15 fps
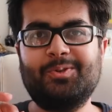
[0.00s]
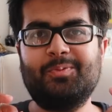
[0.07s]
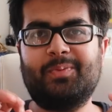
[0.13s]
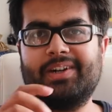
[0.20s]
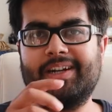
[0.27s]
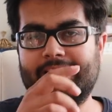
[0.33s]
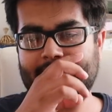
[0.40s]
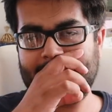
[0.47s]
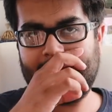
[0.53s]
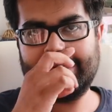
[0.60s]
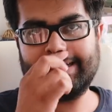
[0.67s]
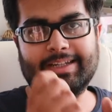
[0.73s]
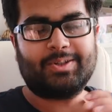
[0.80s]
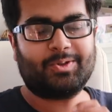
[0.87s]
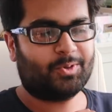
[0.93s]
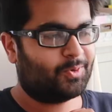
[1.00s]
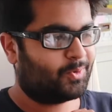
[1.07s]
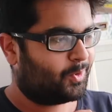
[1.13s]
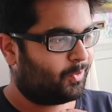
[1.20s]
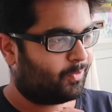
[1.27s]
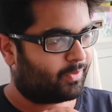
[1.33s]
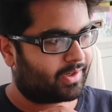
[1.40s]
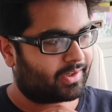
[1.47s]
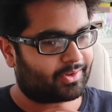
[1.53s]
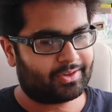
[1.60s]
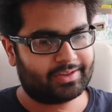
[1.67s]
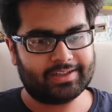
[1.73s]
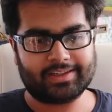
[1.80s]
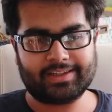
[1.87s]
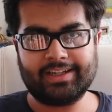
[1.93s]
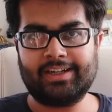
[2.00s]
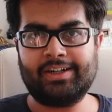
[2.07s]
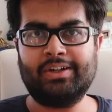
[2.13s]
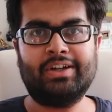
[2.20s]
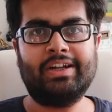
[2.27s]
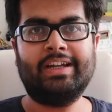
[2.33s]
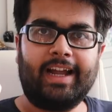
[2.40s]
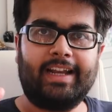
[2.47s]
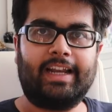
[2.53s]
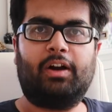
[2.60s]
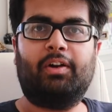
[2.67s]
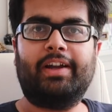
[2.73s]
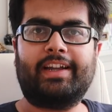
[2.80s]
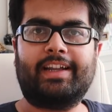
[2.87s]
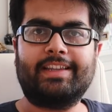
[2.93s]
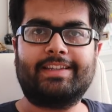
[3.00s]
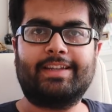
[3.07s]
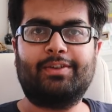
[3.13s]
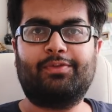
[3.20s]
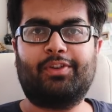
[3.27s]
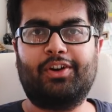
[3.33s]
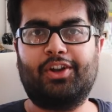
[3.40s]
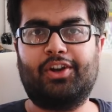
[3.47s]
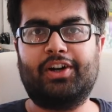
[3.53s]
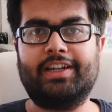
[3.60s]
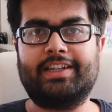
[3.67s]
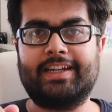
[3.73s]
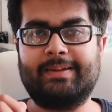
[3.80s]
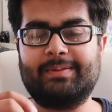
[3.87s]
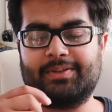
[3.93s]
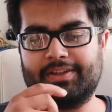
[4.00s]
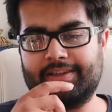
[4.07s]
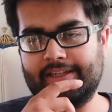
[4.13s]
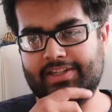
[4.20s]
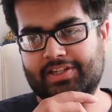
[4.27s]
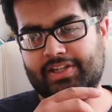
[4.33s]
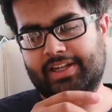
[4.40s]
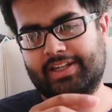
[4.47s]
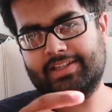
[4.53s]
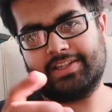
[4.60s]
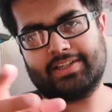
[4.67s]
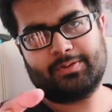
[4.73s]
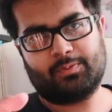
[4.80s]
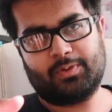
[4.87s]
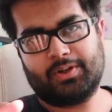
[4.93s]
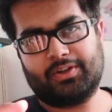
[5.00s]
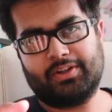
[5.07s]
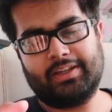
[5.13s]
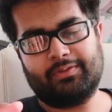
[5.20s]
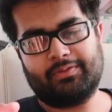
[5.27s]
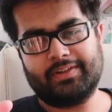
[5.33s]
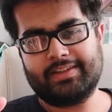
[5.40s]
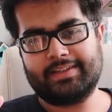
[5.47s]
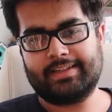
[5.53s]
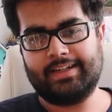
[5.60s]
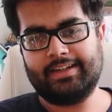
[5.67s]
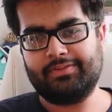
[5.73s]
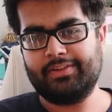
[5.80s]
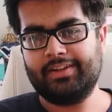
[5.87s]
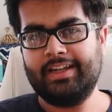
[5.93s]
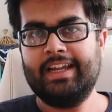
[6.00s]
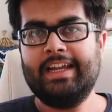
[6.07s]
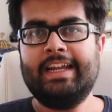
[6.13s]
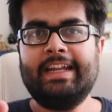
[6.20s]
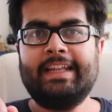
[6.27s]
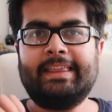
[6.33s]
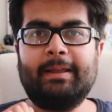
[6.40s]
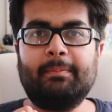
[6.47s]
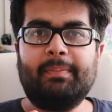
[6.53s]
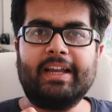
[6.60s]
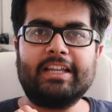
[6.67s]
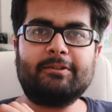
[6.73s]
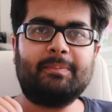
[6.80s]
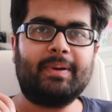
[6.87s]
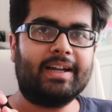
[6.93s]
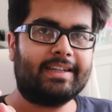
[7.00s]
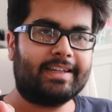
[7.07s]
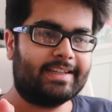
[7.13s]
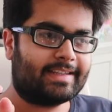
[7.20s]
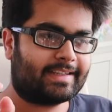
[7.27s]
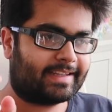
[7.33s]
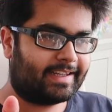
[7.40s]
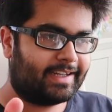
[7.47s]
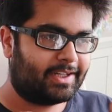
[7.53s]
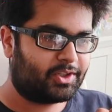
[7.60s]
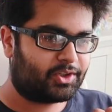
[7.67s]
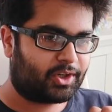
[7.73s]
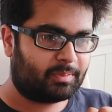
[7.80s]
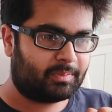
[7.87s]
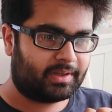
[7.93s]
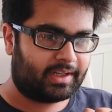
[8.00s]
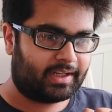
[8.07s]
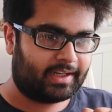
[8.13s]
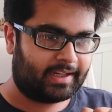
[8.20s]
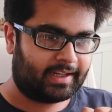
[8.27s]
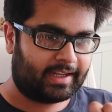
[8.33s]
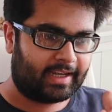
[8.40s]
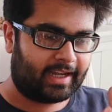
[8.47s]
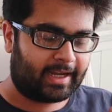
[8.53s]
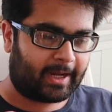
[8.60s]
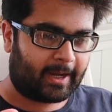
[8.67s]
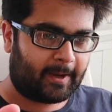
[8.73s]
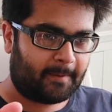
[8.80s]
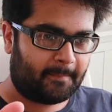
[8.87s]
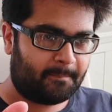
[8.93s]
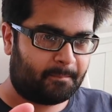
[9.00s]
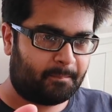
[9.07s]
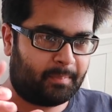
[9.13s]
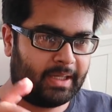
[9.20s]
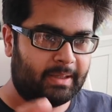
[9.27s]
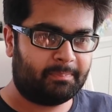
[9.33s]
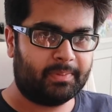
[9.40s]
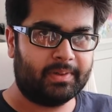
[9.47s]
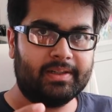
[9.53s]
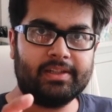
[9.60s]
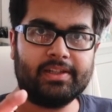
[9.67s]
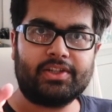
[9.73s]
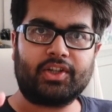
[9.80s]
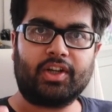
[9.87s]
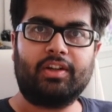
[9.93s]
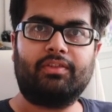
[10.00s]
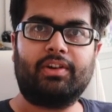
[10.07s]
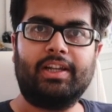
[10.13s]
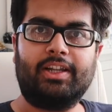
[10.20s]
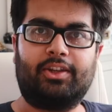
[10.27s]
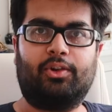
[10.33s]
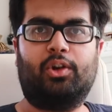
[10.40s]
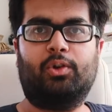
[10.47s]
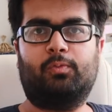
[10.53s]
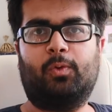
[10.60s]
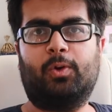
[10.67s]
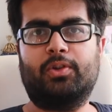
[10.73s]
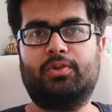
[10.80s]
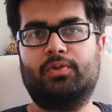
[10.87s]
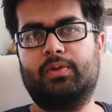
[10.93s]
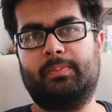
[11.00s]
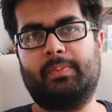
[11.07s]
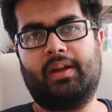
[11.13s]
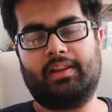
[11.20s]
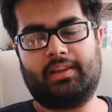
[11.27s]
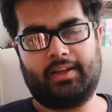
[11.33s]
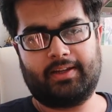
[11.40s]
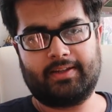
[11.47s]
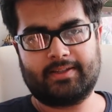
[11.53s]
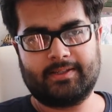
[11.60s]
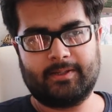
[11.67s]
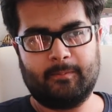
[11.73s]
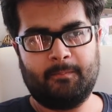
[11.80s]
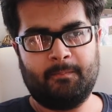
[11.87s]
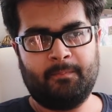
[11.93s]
Super excited to work on it now, and now I can sit for longer times on this chair and just work on different stuff. The best part is here in Germany, like people generally don't want to repair things.